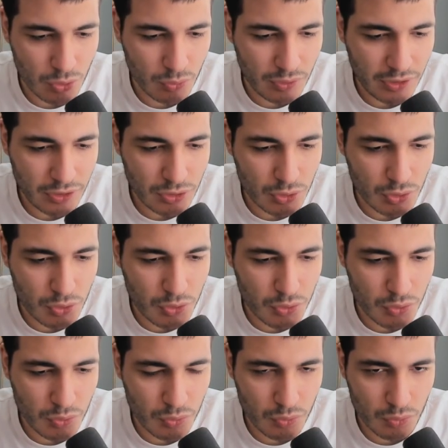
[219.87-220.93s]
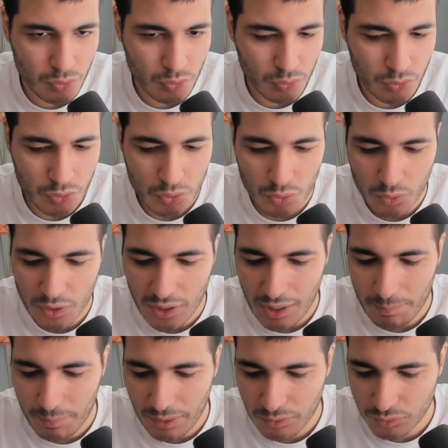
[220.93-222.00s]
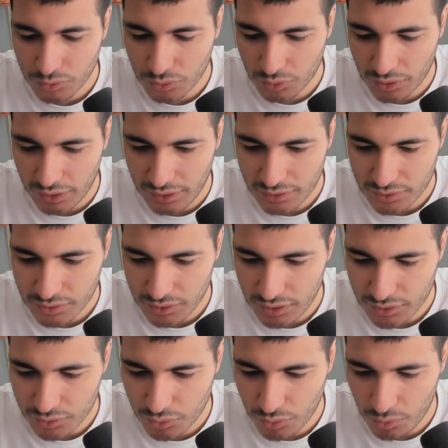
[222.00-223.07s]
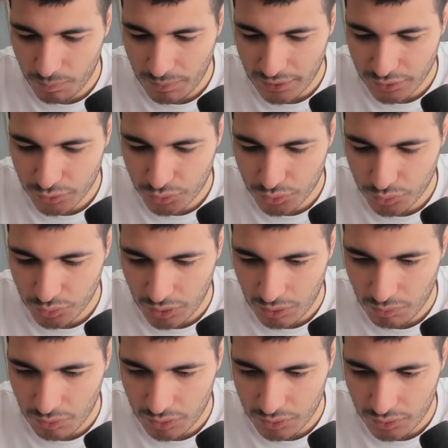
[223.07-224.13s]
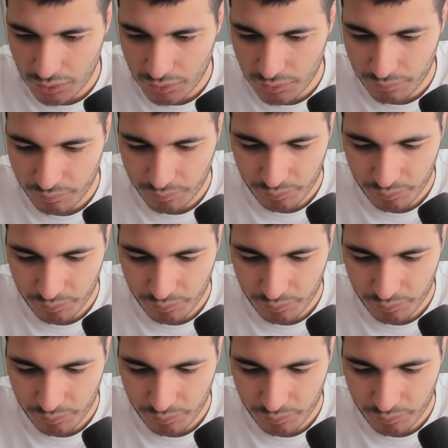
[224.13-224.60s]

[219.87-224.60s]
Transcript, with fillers: need to talk about. Okay, let's let's go back to our um,